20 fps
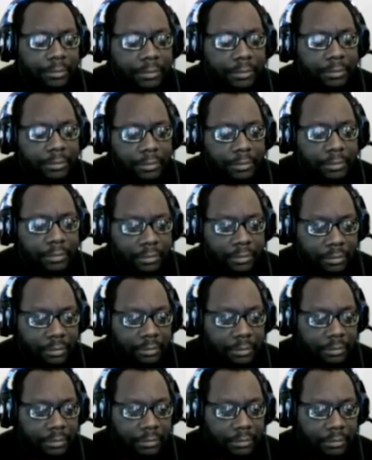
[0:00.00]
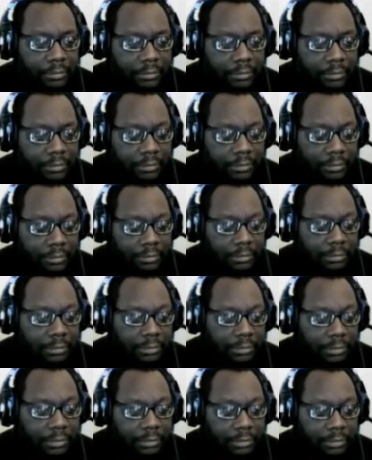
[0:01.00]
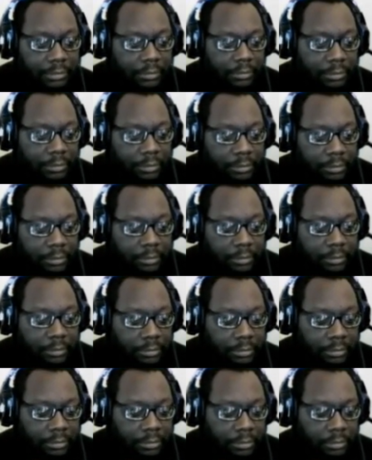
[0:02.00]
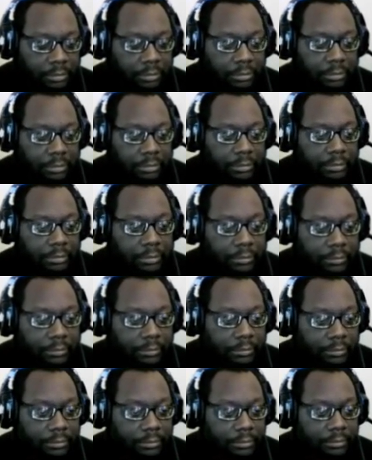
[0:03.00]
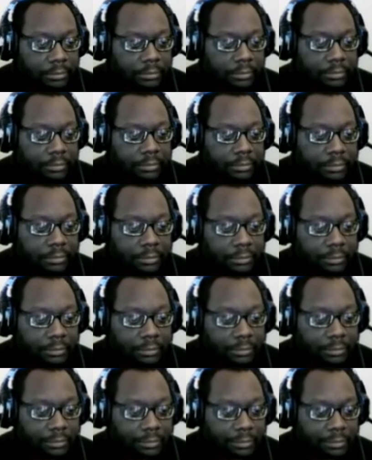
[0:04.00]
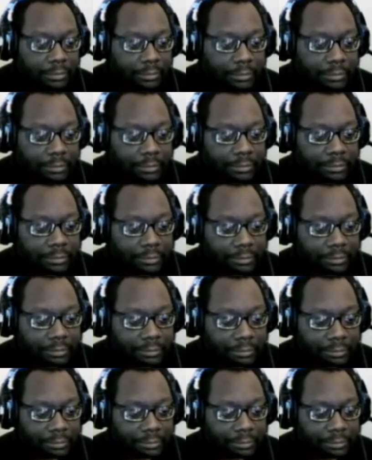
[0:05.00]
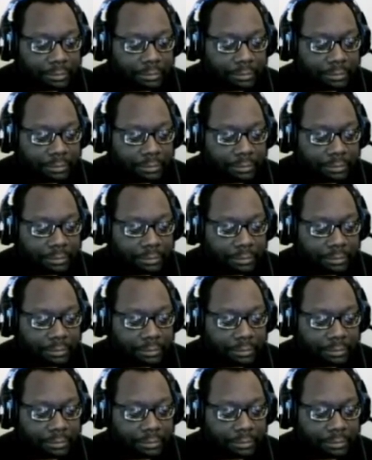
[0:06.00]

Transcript: [no speech]